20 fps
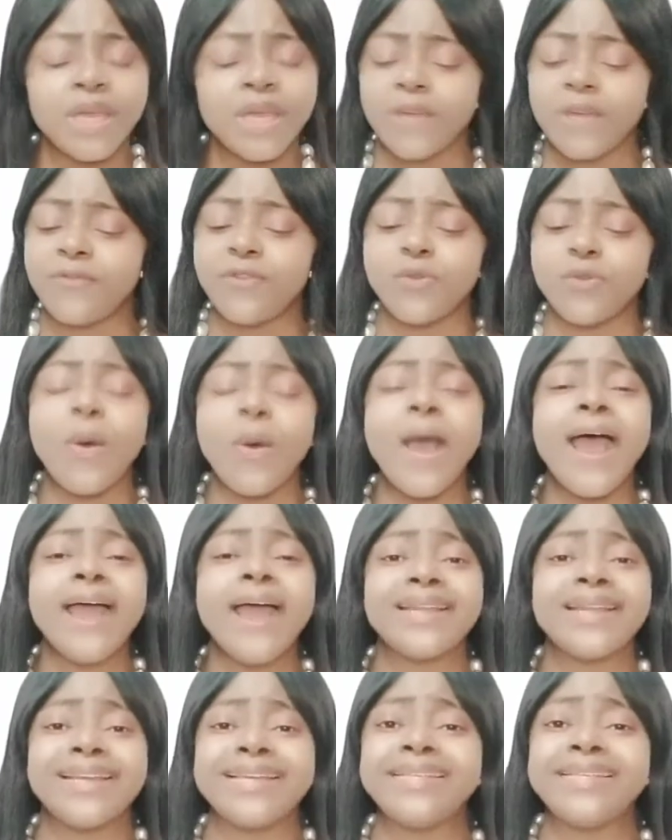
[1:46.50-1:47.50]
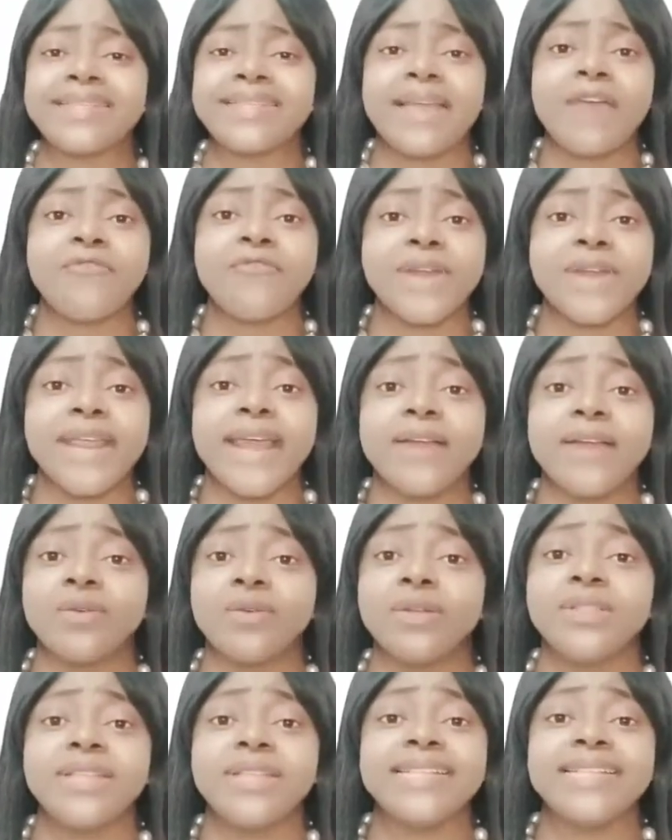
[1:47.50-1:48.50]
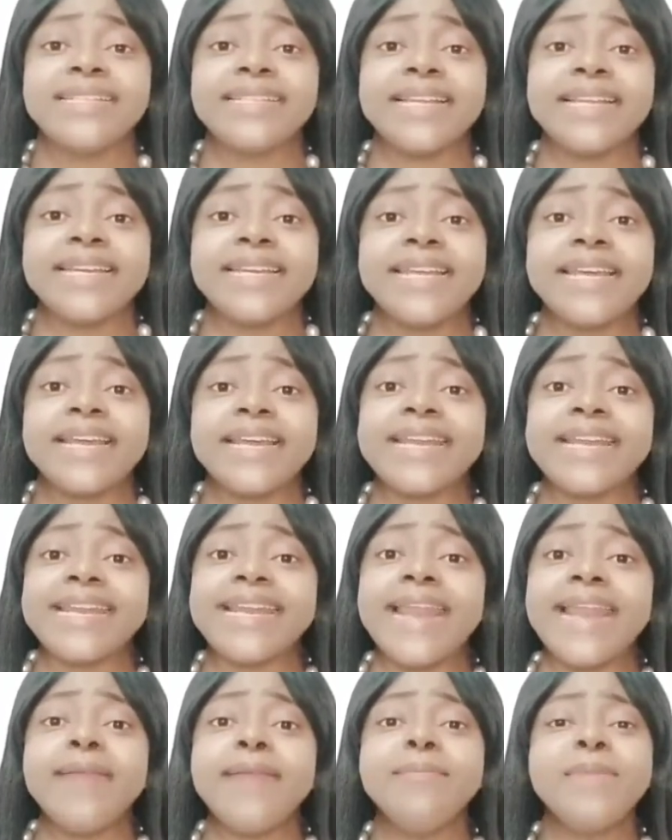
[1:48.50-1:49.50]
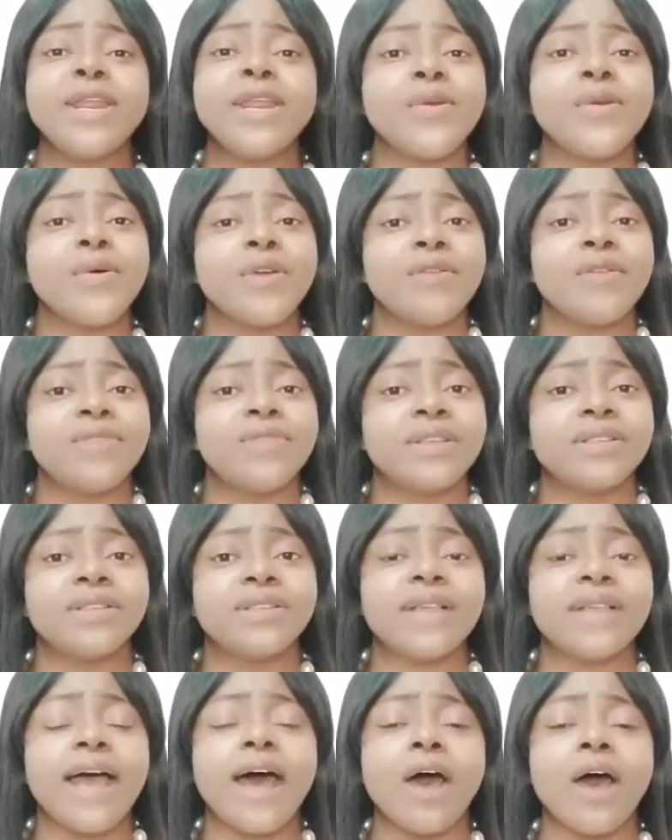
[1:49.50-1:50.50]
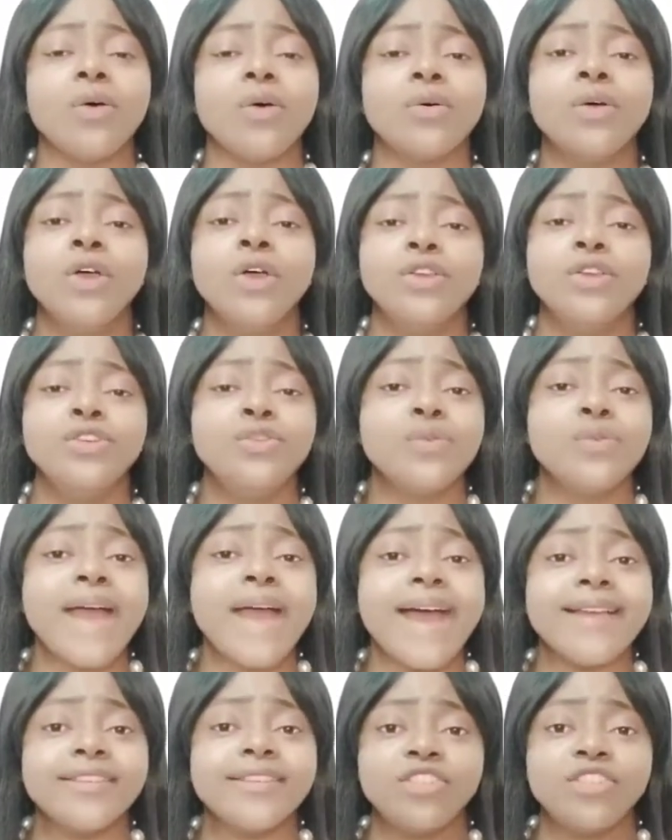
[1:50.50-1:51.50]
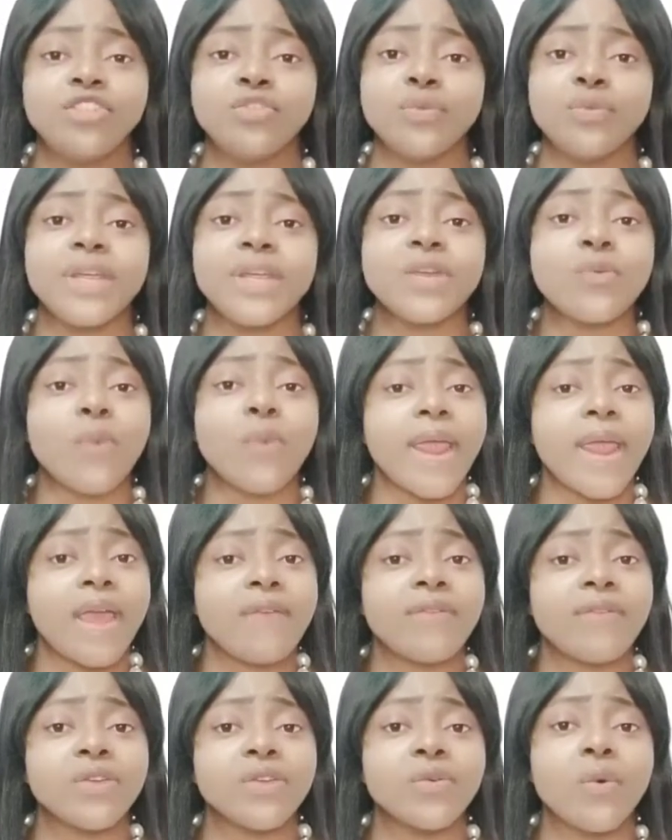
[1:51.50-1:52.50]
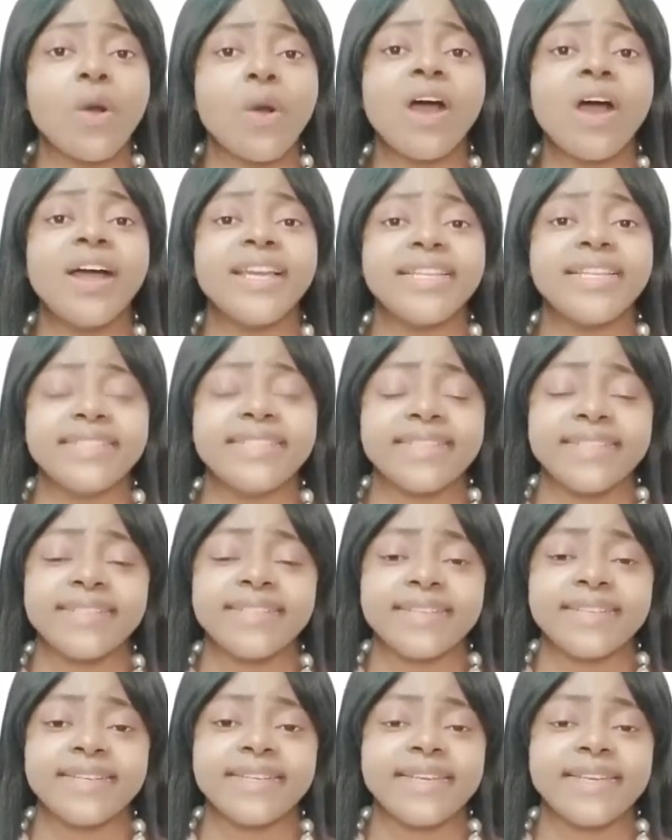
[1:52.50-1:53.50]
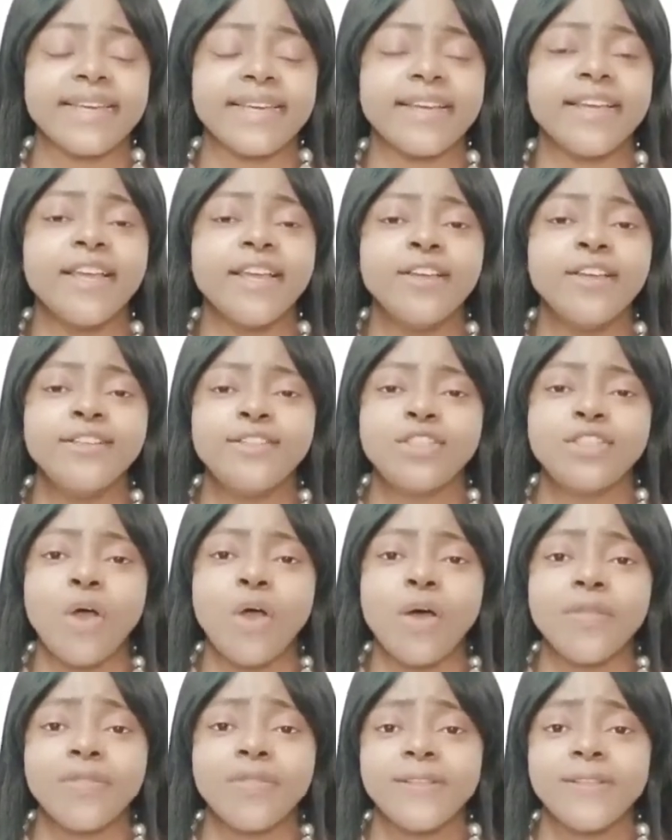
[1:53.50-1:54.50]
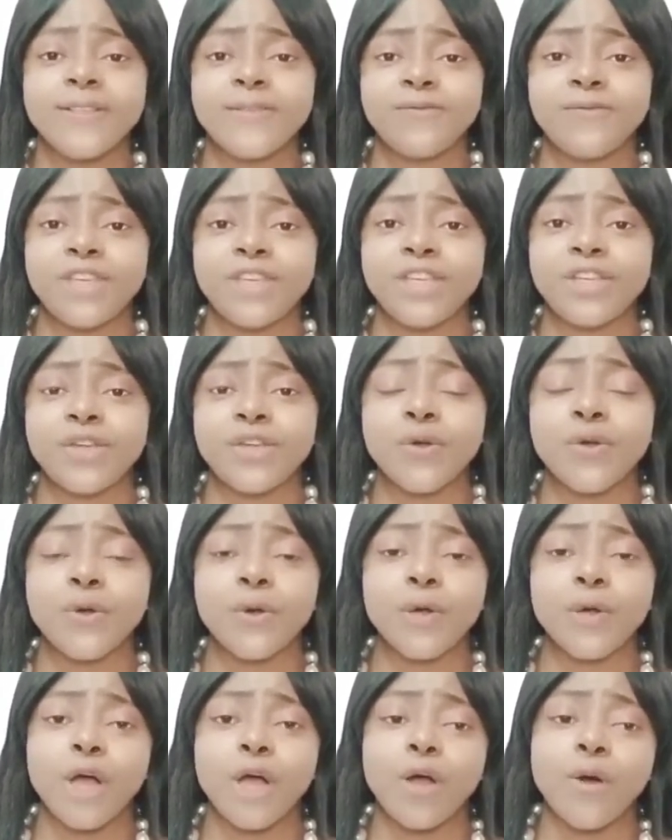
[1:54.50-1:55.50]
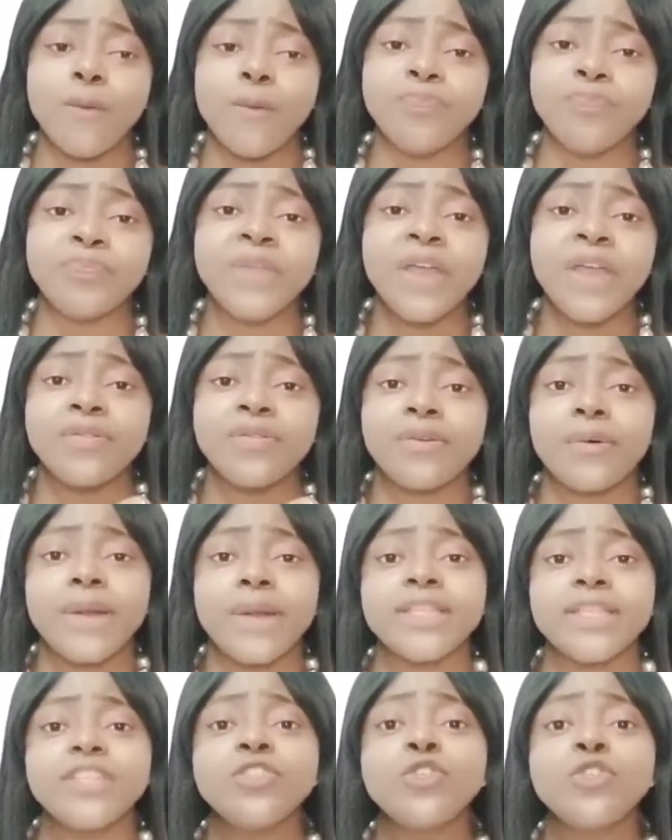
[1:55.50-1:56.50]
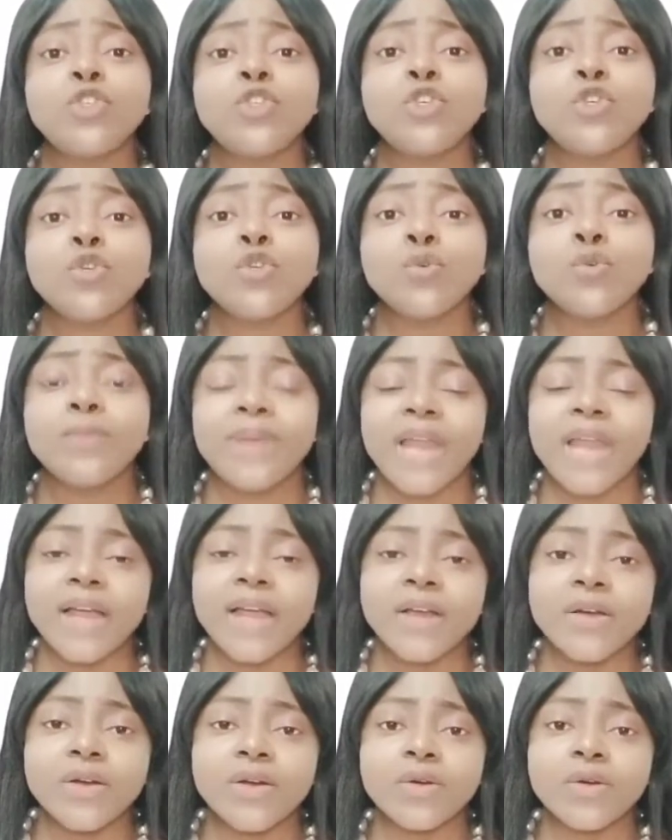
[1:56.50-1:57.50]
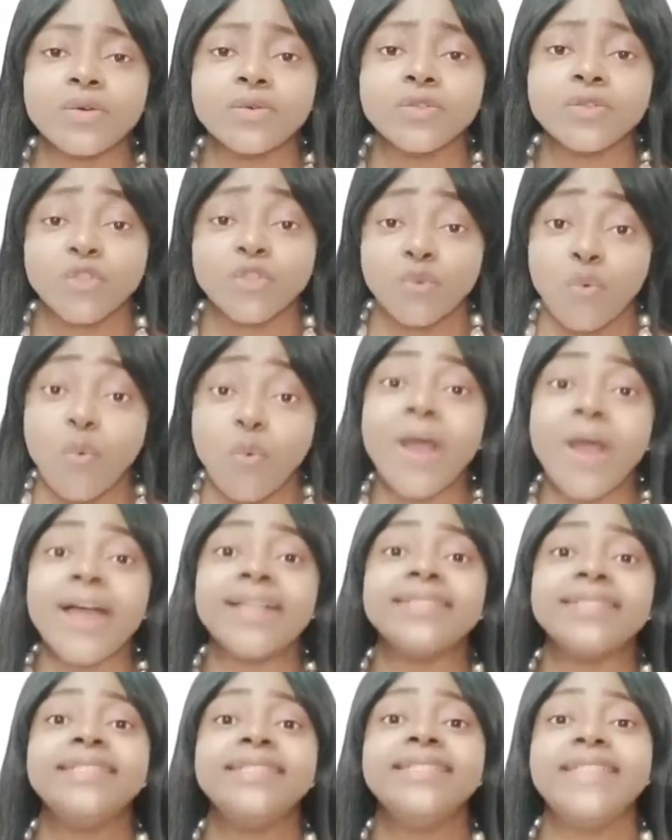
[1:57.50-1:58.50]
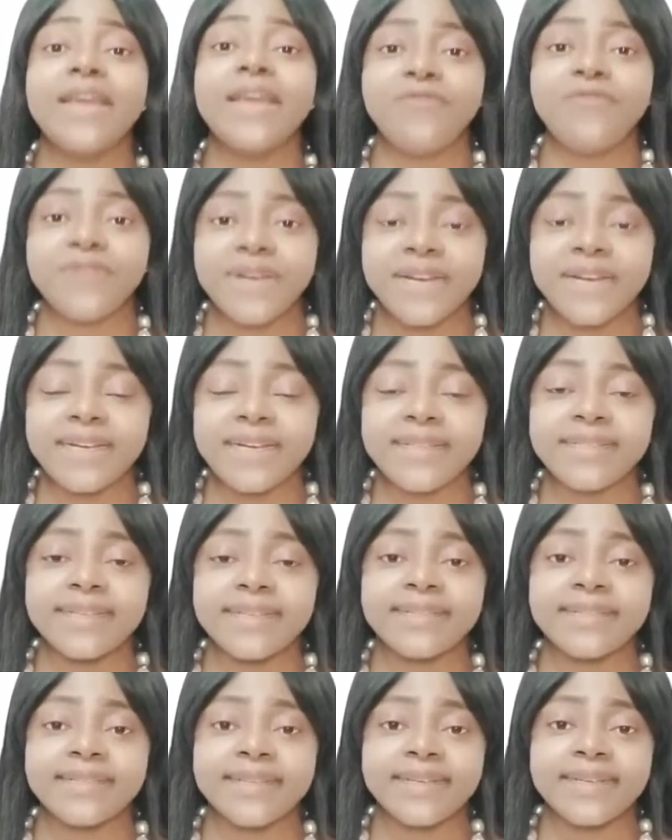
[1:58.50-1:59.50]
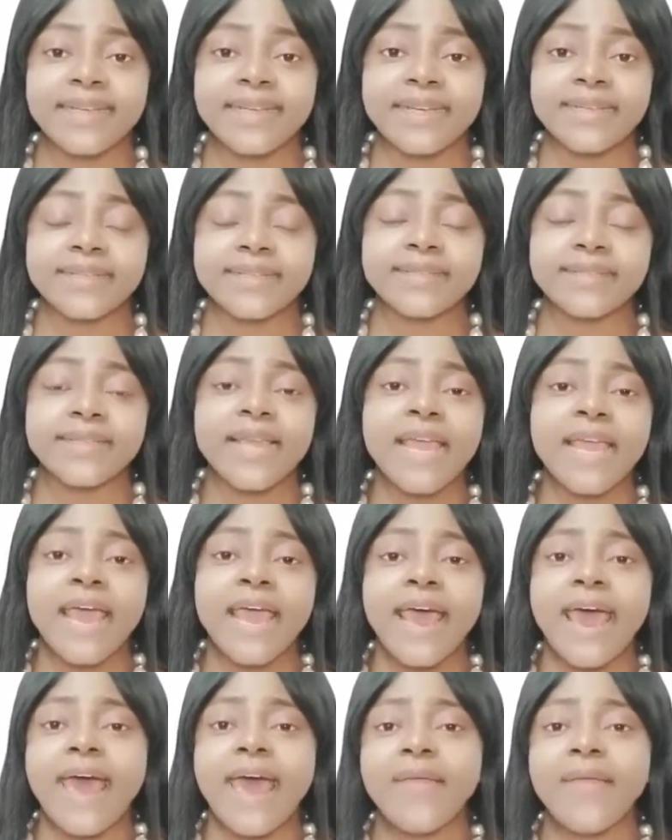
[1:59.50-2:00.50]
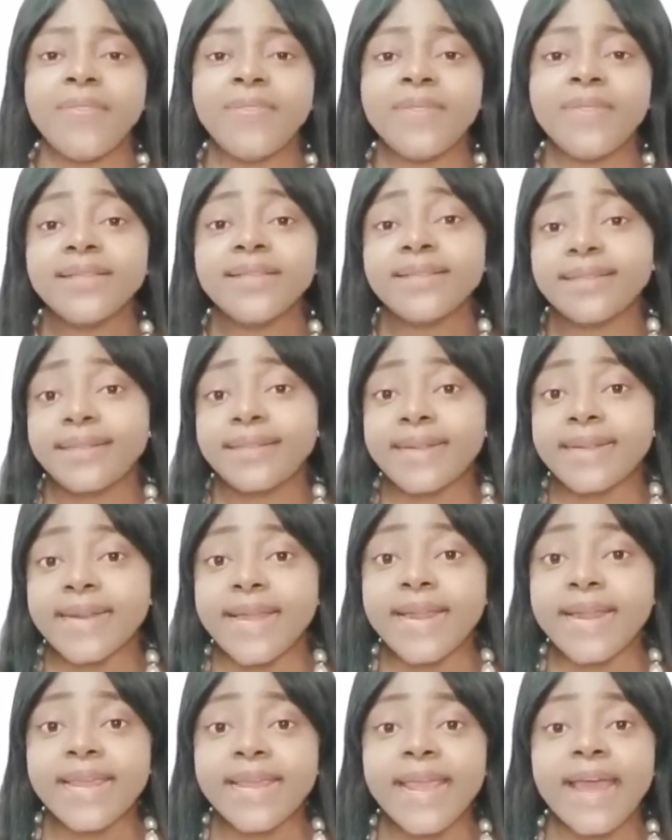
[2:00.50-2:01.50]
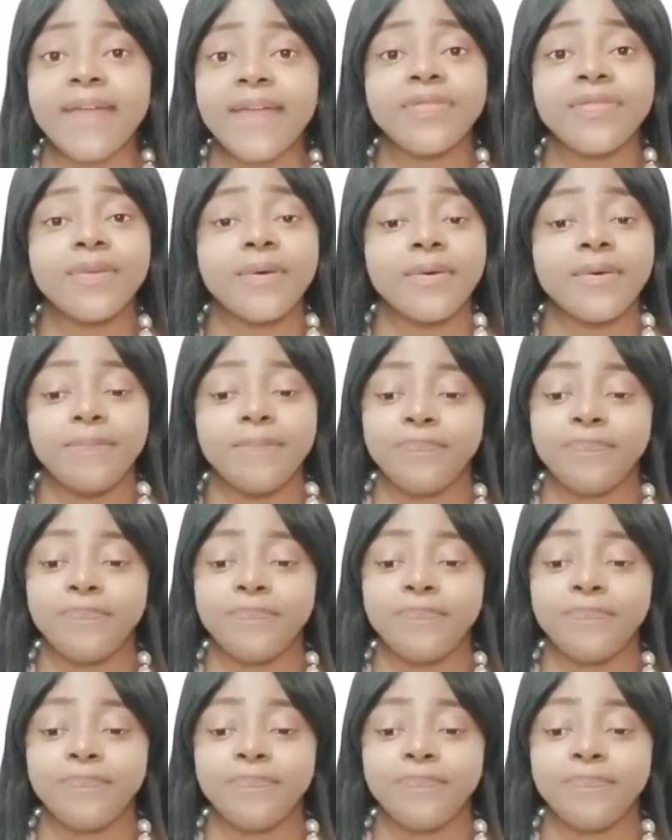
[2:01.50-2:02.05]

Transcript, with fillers: if you are an East African or Tanzanian, let me know if this is how you guys do it wherever you are in Tanzania. So on this video, um, there are these two black girls who are definitely Tanzanians. And this lady at the